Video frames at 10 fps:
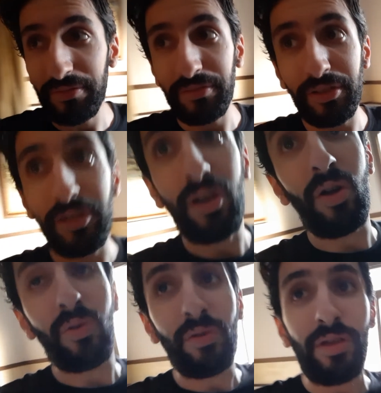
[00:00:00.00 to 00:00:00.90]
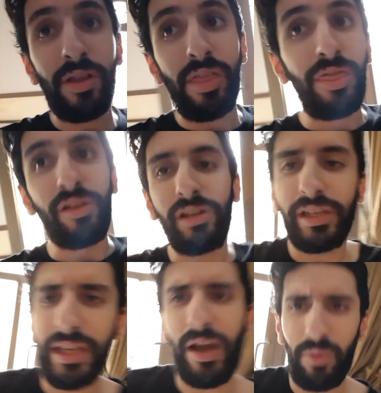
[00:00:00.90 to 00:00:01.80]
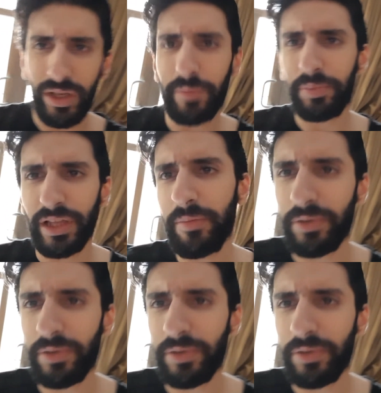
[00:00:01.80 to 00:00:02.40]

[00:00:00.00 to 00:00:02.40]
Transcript: you know, the league I want to play,